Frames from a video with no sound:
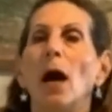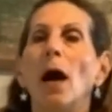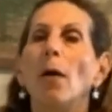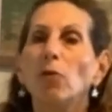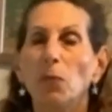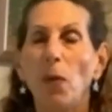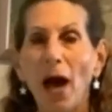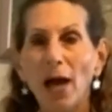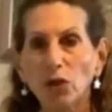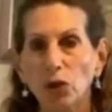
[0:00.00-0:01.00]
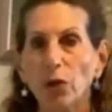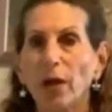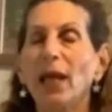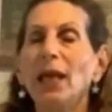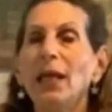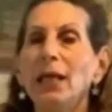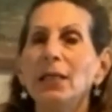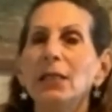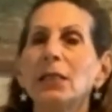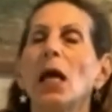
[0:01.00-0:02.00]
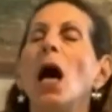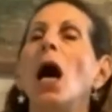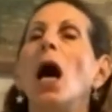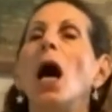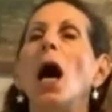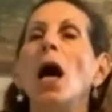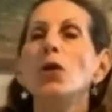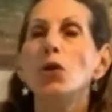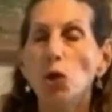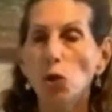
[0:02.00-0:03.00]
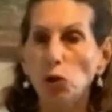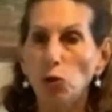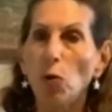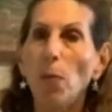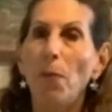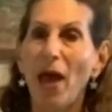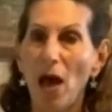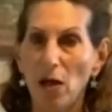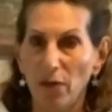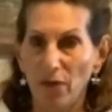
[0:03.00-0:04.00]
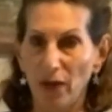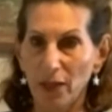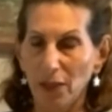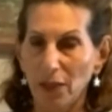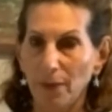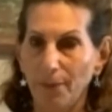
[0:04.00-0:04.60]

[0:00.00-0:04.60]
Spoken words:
with posture, is a neutral pelvis.